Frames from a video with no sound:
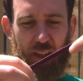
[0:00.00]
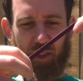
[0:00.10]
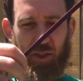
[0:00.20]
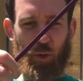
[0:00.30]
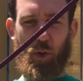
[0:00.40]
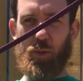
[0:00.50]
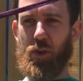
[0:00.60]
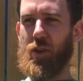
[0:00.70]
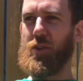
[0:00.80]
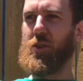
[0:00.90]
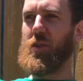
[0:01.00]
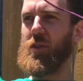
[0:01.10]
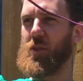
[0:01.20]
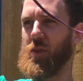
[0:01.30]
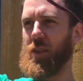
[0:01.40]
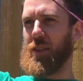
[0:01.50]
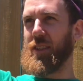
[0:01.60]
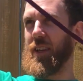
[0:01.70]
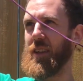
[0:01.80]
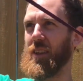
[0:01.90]
So what we're gonna do is we're gonna
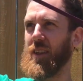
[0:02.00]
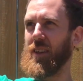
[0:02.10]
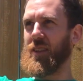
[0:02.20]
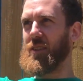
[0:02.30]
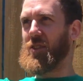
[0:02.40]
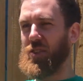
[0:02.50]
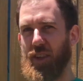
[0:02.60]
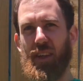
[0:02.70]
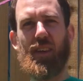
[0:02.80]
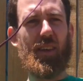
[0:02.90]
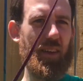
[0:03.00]
take the string